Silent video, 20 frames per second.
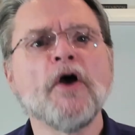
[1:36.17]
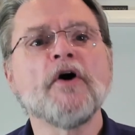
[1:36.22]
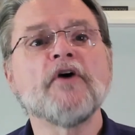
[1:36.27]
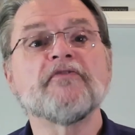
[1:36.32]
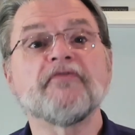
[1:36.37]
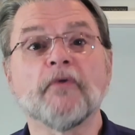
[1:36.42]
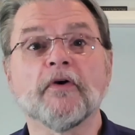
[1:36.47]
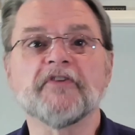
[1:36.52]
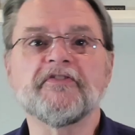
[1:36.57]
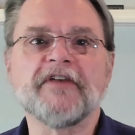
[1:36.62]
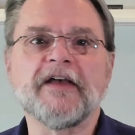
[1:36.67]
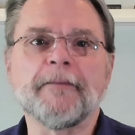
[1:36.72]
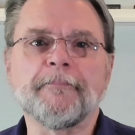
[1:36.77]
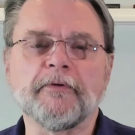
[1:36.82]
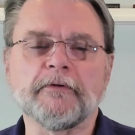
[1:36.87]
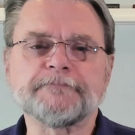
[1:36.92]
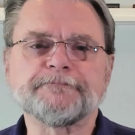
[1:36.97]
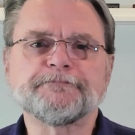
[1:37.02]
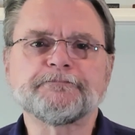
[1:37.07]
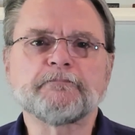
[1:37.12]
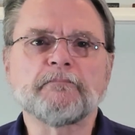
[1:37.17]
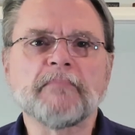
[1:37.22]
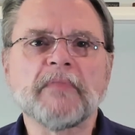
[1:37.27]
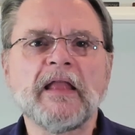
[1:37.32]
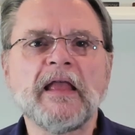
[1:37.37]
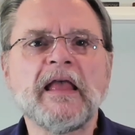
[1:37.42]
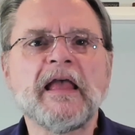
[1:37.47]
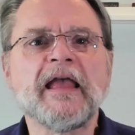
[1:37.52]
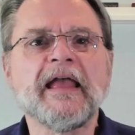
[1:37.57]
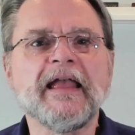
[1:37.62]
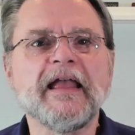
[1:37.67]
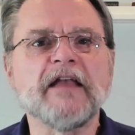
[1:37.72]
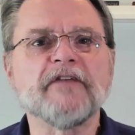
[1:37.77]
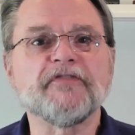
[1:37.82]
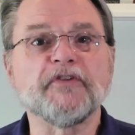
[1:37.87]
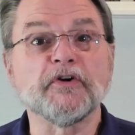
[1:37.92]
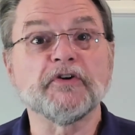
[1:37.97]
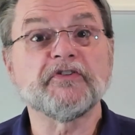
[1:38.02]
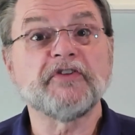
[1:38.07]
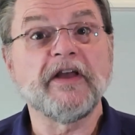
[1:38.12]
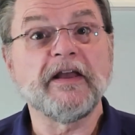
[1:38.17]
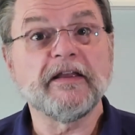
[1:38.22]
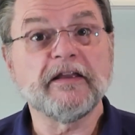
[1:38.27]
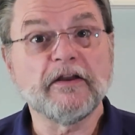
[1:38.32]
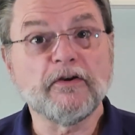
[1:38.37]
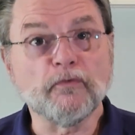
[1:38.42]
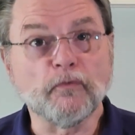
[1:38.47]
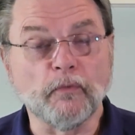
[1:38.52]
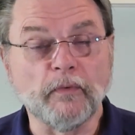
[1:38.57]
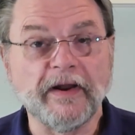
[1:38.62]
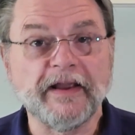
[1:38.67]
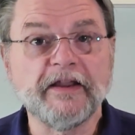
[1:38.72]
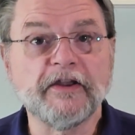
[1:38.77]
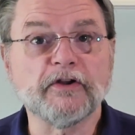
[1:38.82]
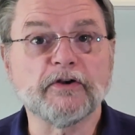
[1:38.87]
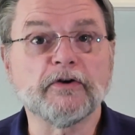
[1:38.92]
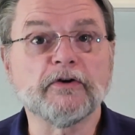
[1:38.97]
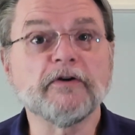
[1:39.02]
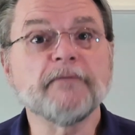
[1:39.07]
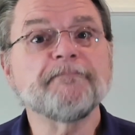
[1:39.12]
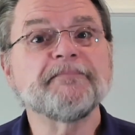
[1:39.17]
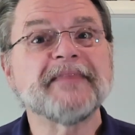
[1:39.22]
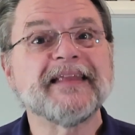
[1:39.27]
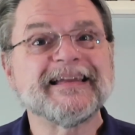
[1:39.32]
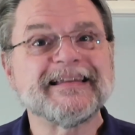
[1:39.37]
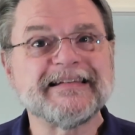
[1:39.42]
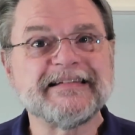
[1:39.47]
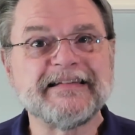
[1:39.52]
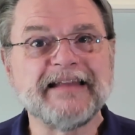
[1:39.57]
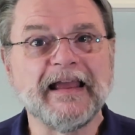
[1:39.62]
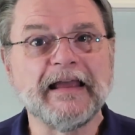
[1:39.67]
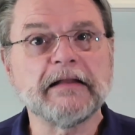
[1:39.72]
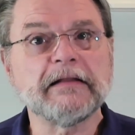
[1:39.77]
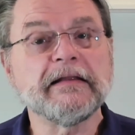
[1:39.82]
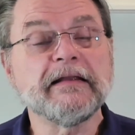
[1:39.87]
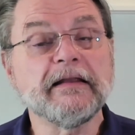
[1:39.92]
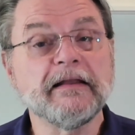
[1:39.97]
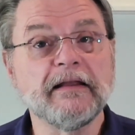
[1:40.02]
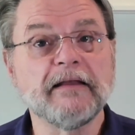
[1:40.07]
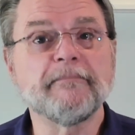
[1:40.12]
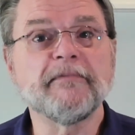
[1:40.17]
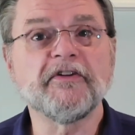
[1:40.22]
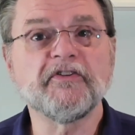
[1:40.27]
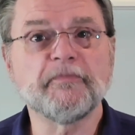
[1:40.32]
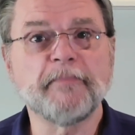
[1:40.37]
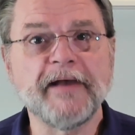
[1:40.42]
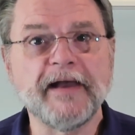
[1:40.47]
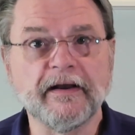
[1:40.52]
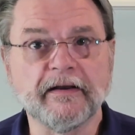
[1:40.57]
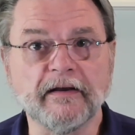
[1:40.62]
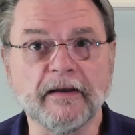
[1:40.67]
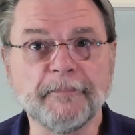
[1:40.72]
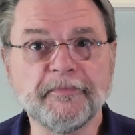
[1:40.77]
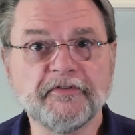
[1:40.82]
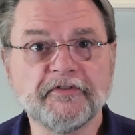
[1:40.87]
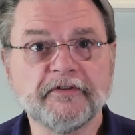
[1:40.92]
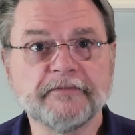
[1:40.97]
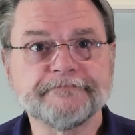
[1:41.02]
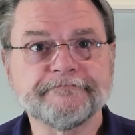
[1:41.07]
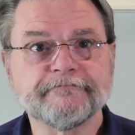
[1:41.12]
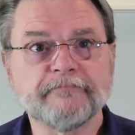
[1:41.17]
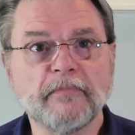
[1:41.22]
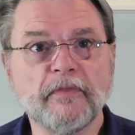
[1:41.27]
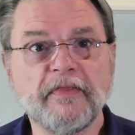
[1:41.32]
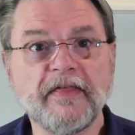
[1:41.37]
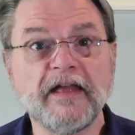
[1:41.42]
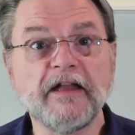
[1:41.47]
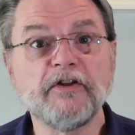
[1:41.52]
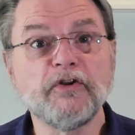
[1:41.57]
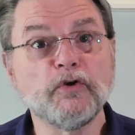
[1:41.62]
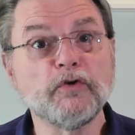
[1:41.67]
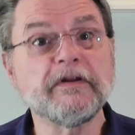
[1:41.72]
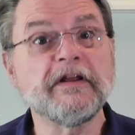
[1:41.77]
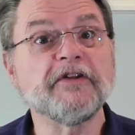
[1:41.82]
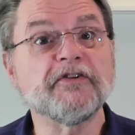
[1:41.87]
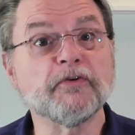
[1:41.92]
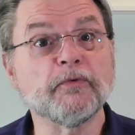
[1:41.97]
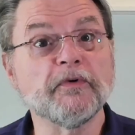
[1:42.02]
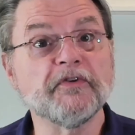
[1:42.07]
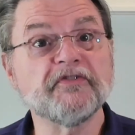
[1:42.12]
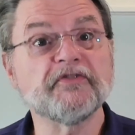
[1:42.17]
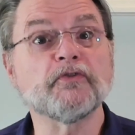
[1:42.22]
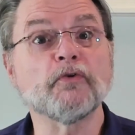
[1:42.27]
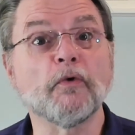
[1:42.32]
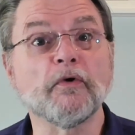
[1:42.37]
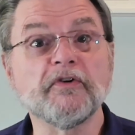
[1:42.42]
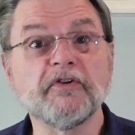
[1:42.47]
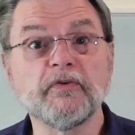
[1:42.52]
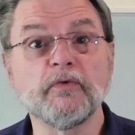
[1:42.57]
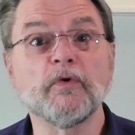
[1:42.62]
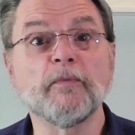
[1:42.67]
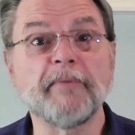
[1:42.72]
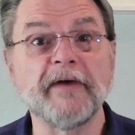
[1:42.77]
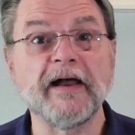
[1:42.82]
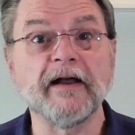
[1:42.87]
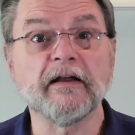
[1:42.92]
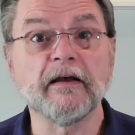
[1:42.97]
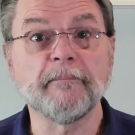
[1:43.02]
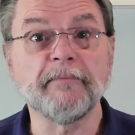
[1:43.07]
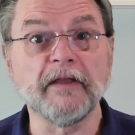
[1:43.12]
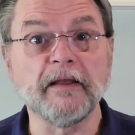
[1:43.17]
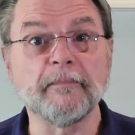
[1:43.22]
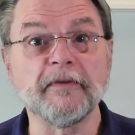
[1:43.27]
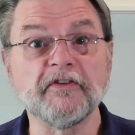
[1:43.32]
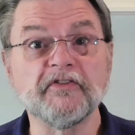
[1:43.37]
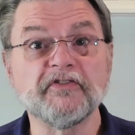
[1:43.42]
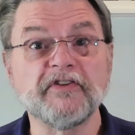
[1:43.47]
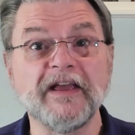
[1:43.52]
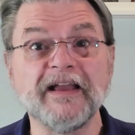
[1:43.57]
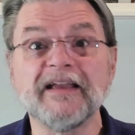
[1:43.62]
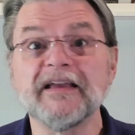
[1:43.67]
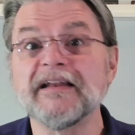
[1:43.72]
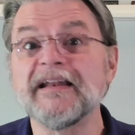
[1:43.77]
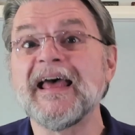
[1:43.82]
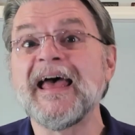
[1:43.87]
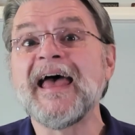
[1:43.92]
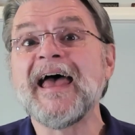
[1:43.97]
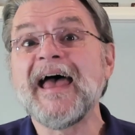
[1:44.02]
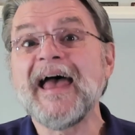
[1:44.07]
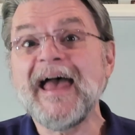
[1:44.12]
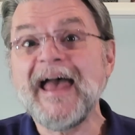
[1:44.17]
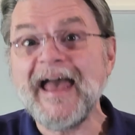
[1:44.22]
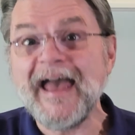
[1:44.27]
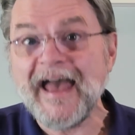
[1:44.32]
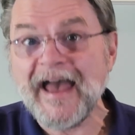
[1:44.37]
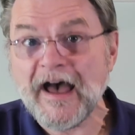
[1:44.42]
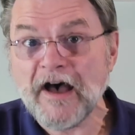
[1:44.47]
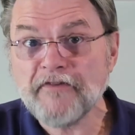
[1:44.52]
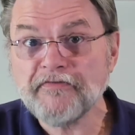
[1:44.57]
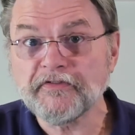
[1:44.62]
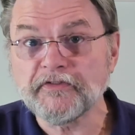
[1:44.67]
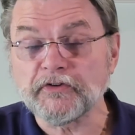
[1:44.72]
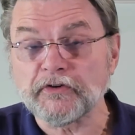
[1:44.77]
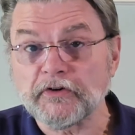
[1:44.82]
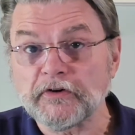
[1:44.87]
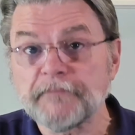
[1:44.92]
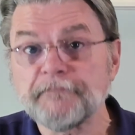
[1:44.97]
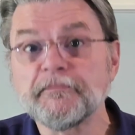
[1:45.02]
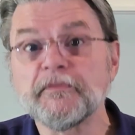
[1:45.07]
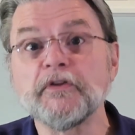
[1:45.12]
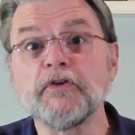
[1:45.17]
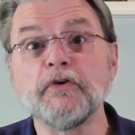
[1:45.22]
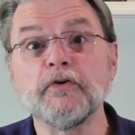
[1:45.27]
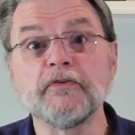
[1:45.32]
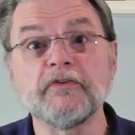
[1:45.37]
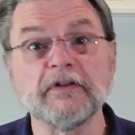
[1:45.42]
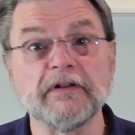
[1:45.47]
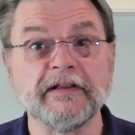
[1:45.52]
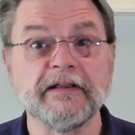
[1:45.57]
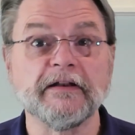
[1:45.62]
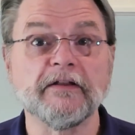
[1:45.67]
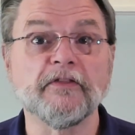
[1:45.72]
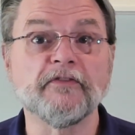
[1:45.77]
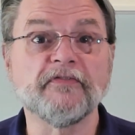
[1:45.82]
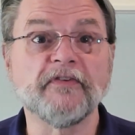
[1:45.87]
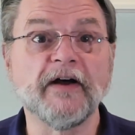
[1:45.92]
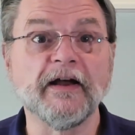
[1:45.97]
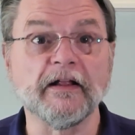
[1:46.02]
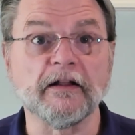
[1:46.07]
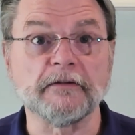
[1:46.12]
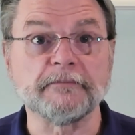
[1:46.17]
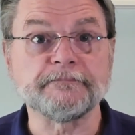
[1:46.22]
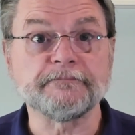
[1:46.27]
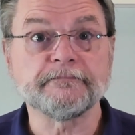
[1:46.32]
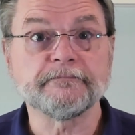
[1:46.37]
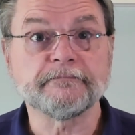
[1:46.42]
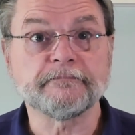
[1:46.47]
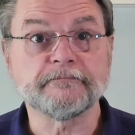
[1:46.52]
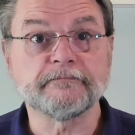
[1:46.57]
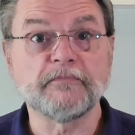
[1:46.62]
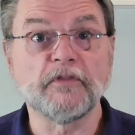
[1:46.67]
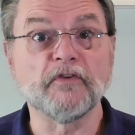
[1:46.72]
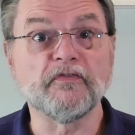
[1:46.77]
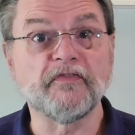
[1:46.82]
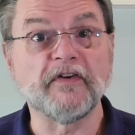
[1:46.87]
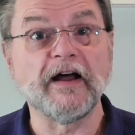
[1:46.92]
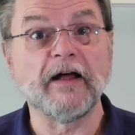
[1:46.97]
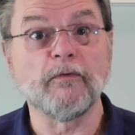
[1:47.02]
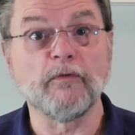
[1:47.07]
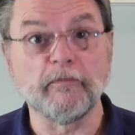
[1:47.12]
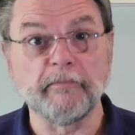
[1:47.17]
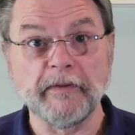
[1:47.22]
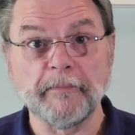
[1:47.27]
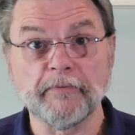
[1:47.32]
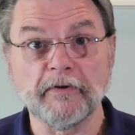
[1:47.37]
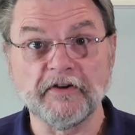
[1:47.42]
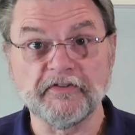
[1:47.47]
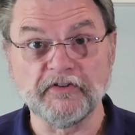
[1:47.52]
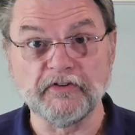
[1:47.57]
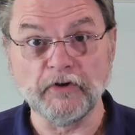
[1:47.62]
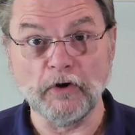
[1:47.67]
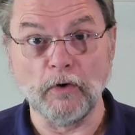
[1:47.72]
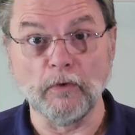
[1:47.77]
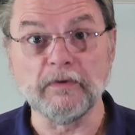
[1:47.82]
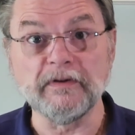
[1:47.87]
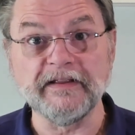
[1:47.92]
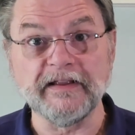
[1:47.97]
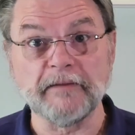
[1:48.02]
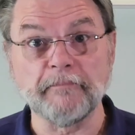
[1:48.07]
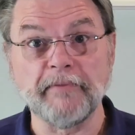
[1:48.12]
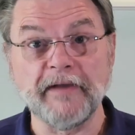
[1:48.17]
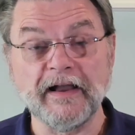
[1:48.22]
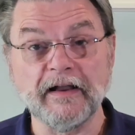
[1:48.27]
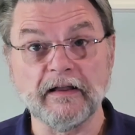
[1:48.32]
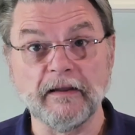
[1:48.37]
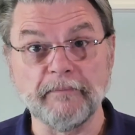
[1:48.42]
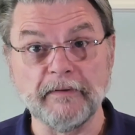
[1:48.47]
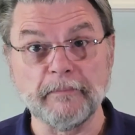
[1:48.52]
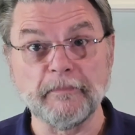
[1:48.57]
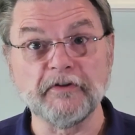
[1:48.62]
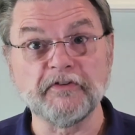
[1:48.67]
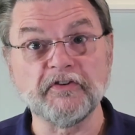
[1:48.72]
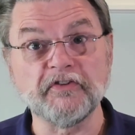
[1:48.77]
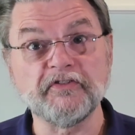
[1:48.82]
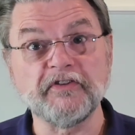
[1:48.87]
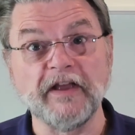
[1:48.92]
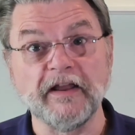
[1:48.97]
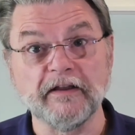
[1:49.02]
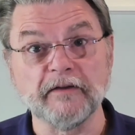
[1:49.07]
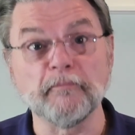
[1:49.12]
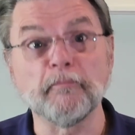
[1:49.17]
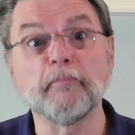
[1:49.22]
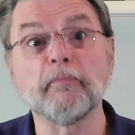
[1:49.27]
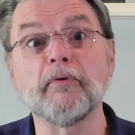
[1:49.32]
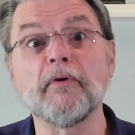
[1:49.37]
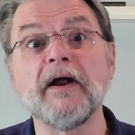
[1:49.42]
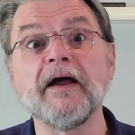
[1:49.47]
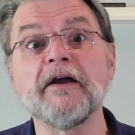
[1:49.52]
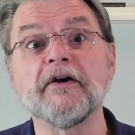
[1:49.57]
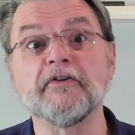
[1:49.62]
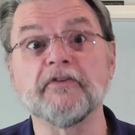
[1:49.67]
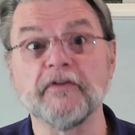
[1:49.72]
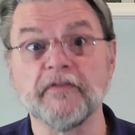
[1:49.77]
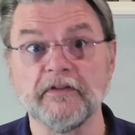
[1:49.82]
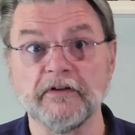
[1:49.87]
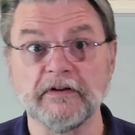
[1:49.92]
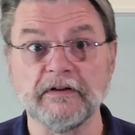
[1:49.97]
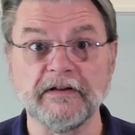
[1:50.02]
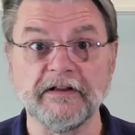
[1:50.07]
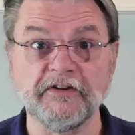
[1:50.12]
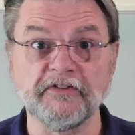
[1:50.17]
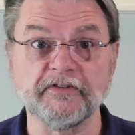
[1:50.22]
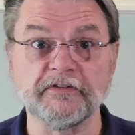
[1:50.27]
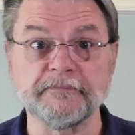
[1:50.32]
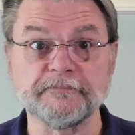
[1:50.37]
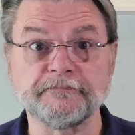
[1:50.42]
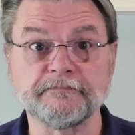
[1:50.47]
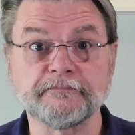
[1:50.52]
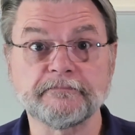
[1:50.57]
For example, if you're taking regular daily image backups, then you need to restore to a backup image taken after you deleted the file. The file will be present only in backup images taken prior to the deletion.